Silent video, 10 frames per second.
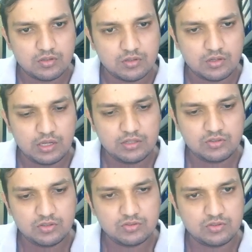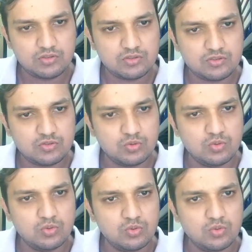9, 6, this is
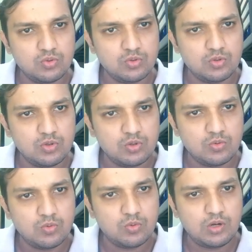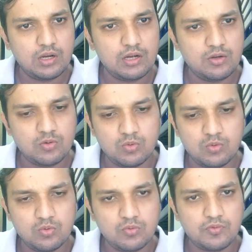2. 1 and
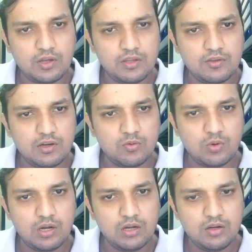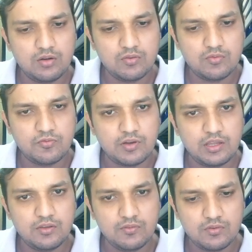2, 5 and 1, 5.